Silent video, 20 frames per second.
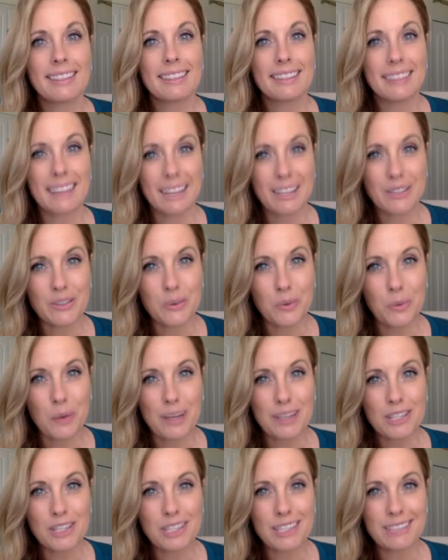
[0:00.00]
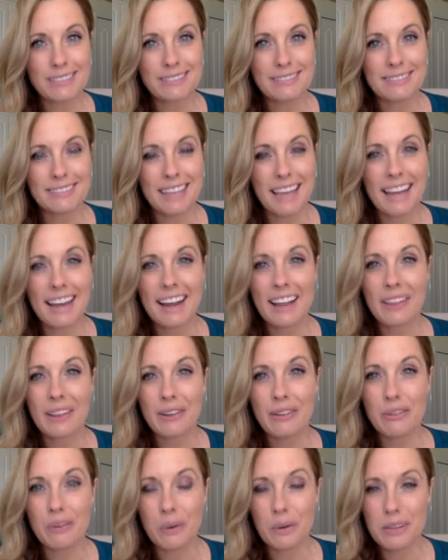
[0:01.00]
Thanks for watching, and I
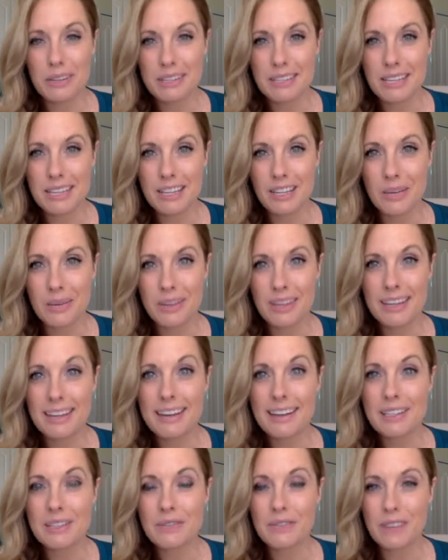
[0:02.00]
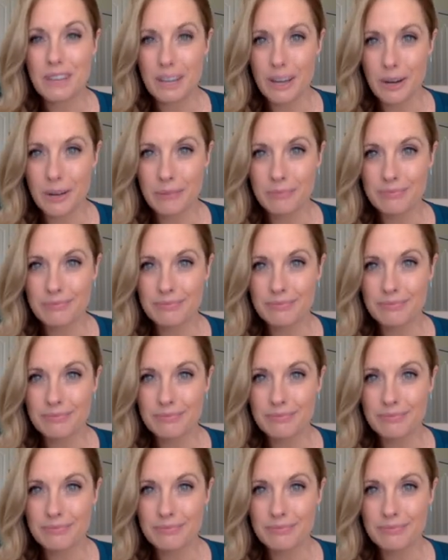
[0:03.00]
look forward to seeing you in the next video.